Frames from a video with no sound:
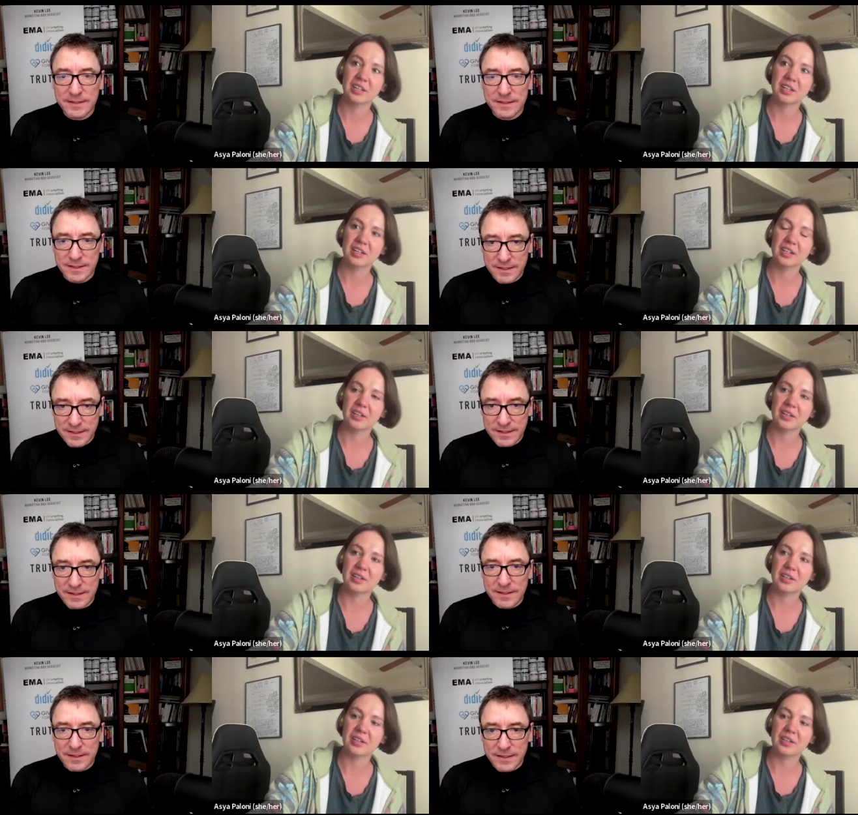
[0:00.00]

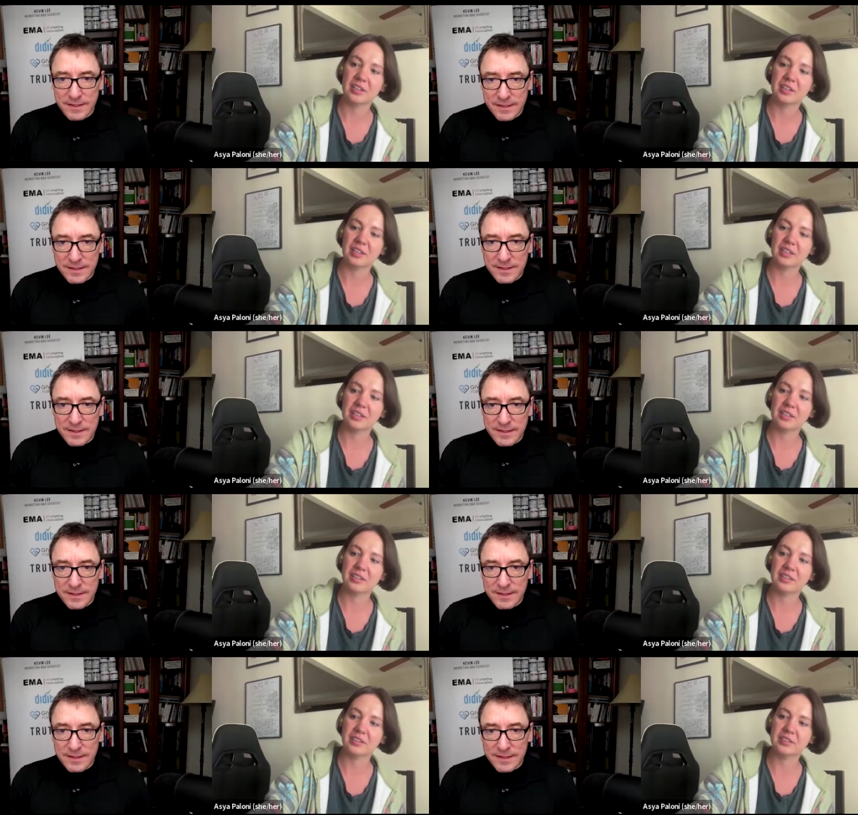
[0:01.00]

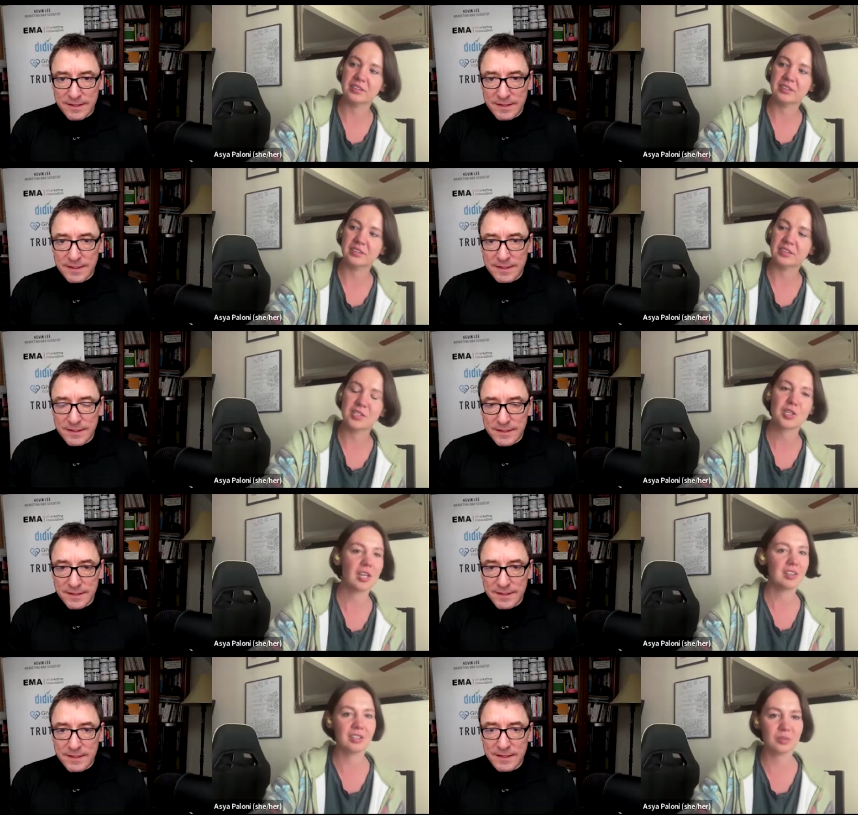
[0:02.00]
Speaker 1: and yes,
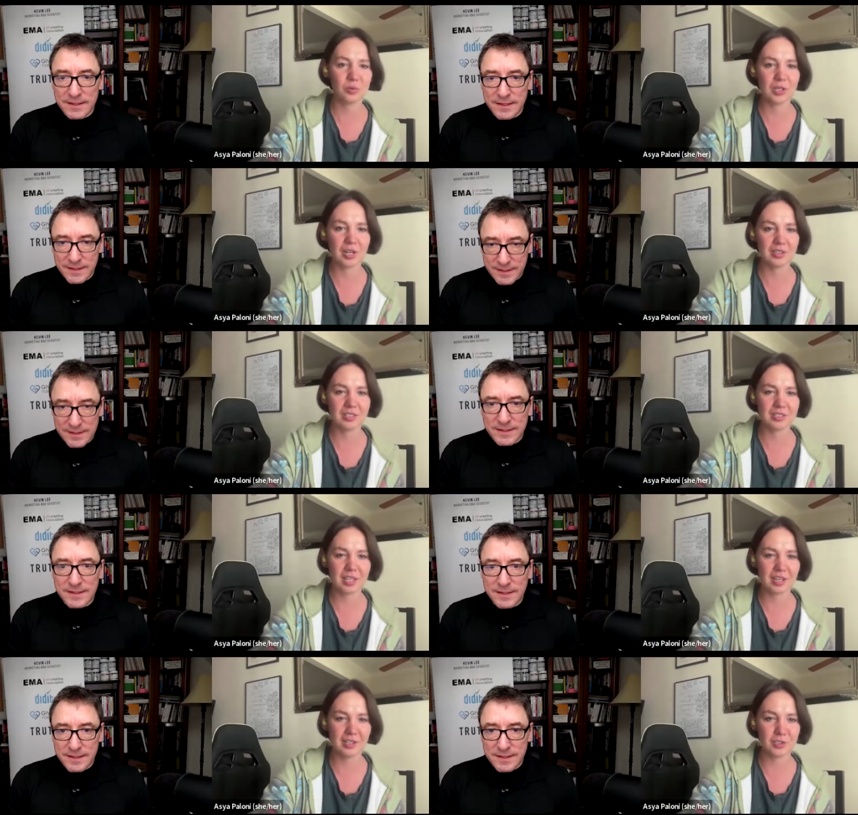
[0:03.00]
I think did I,
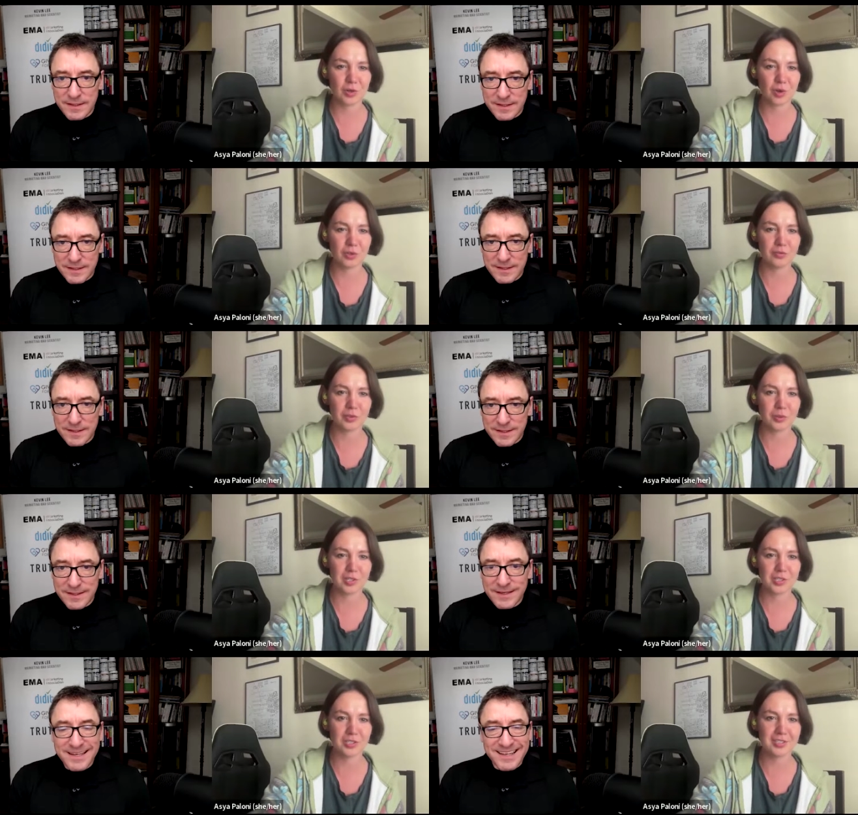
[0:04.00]
does that answer all of your
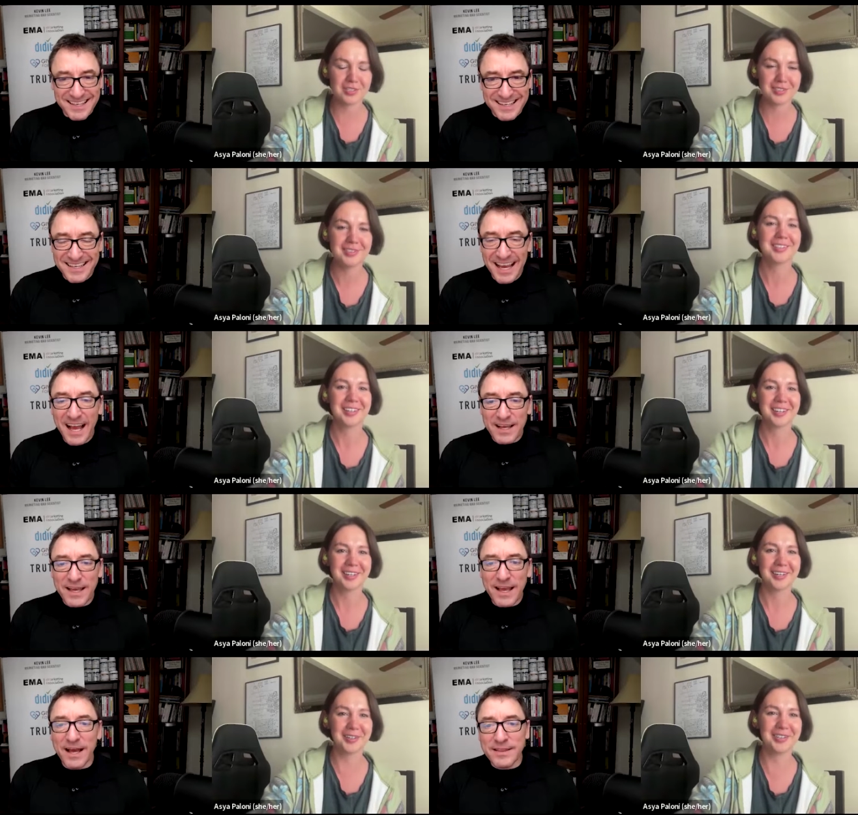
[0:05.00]
questions?
Speaker 2: Yeah,
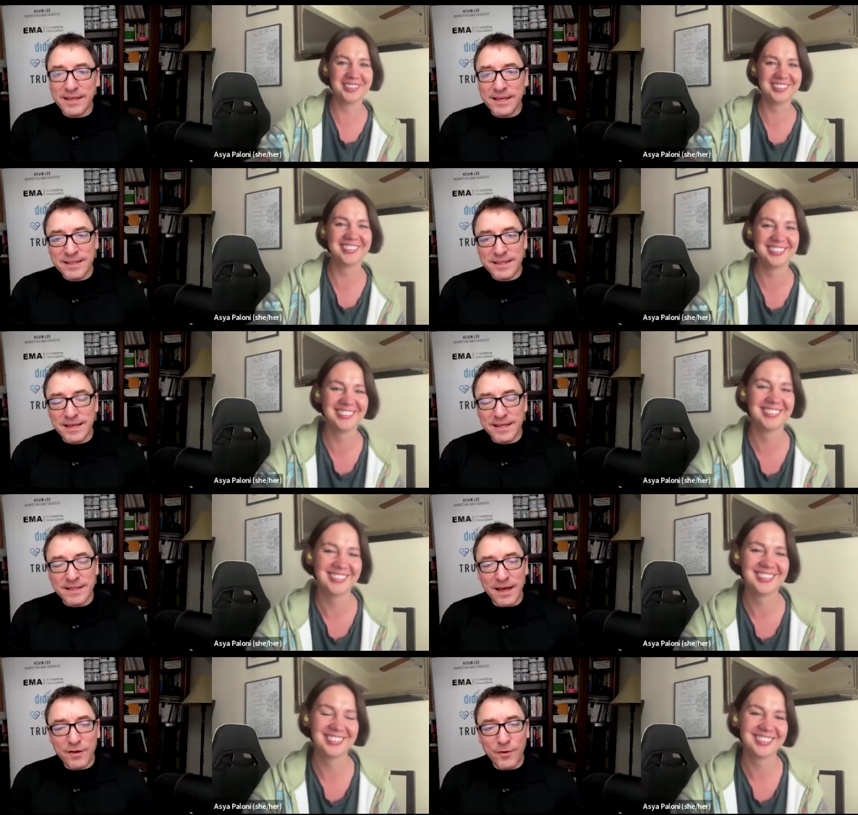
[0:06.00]
yeah. the, the
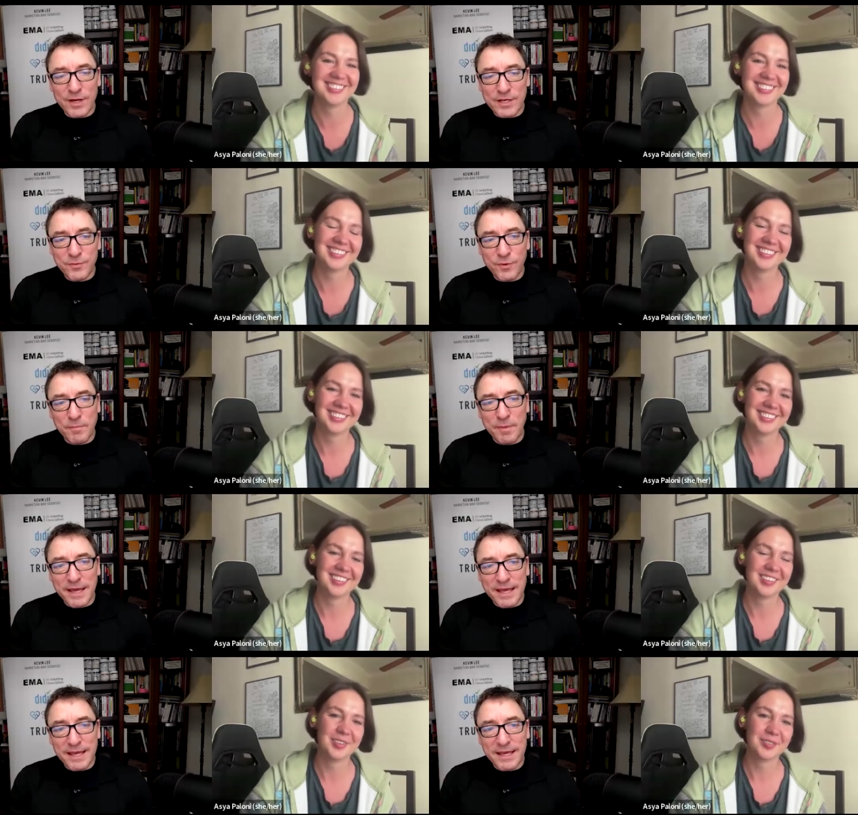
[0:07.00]
the other question would
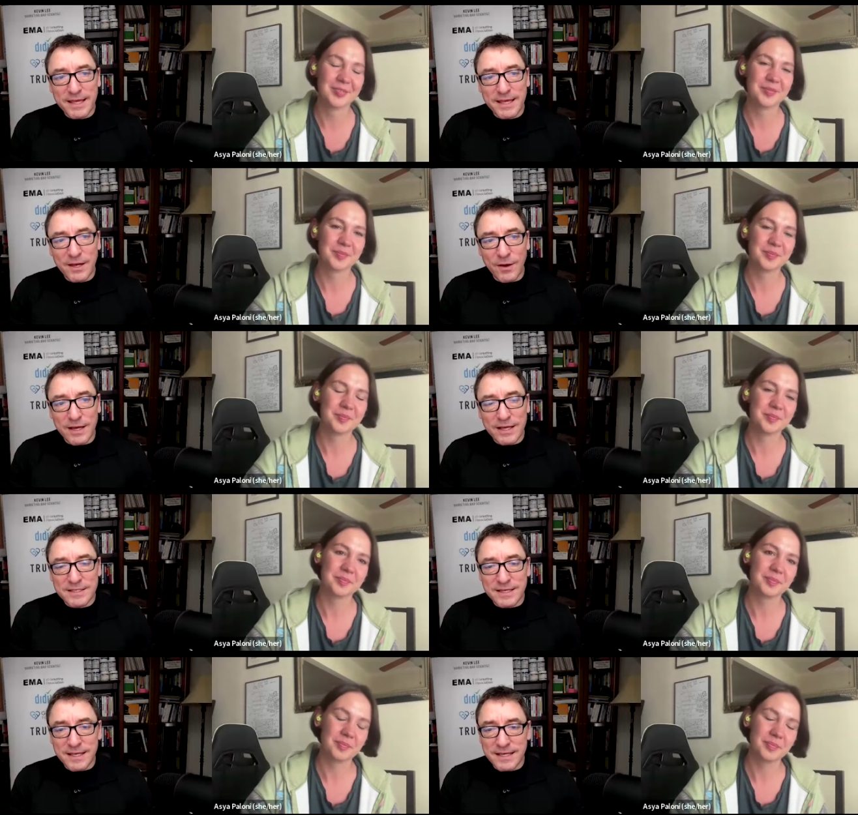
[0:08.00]
be, you know,
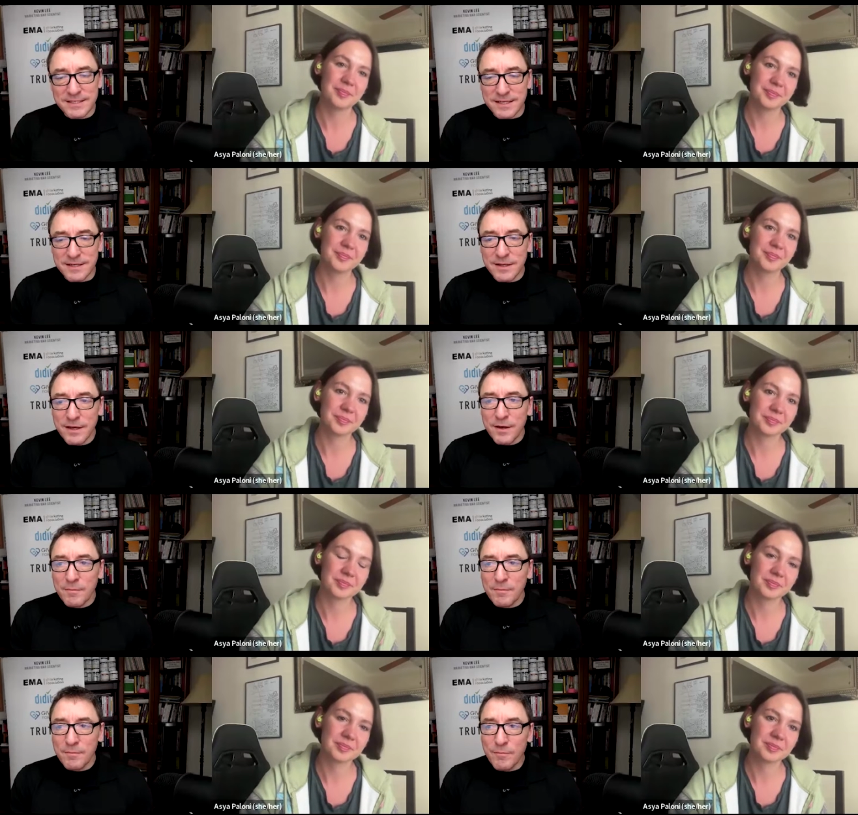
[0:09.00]
is it is it
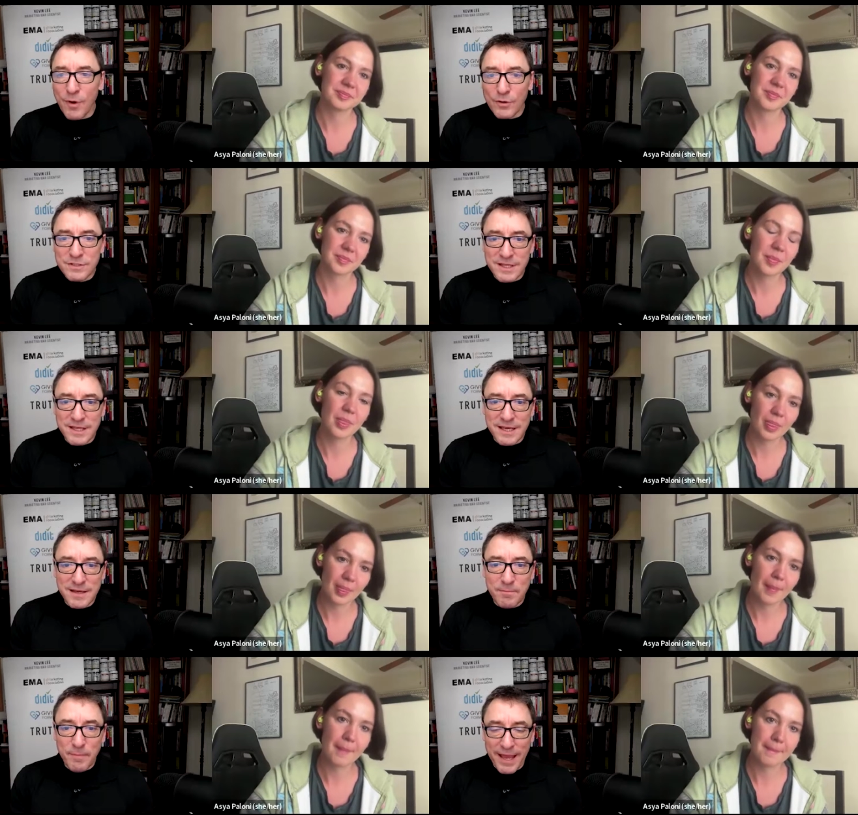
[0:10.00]

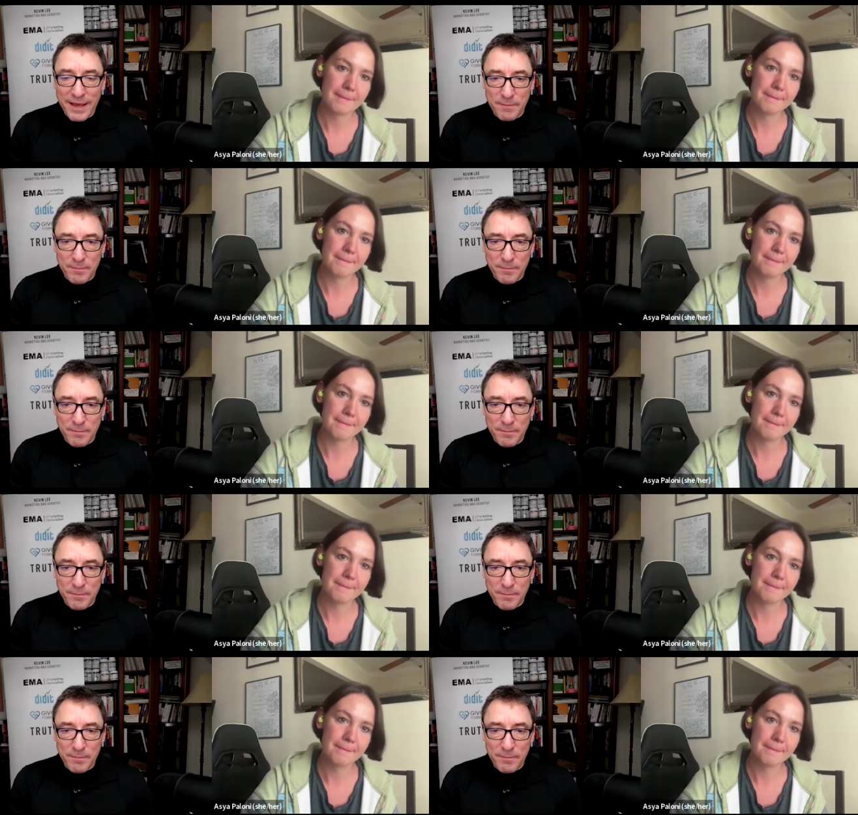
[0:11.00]
mostly pay,